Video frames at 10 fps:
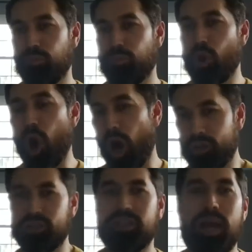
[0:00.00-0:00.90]

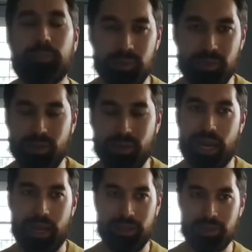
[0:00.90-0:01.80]
cautiously optimistic about
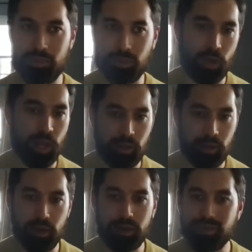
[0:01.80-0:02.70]
how things will turn out in
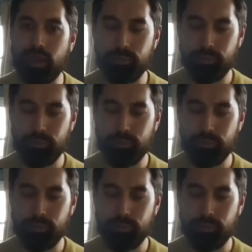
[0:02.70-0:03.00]
Kyrgyzstan.